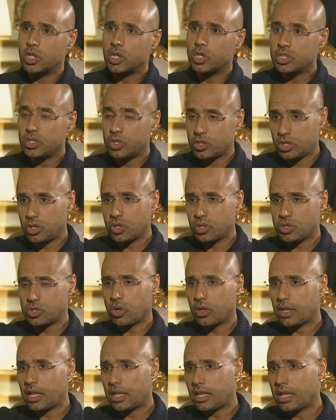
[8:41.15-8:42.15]
You saw
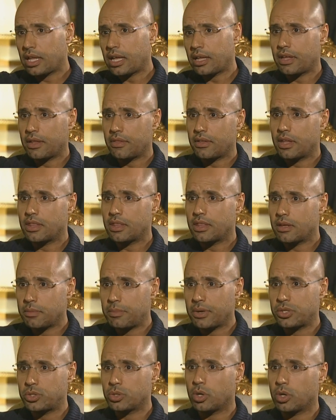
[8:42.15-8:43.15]
the
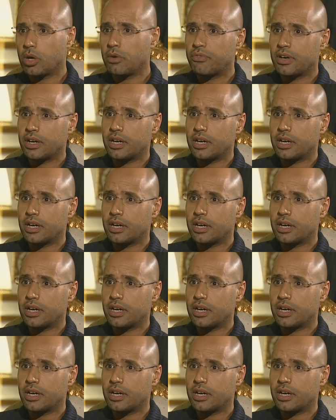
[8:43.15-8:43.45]
picture of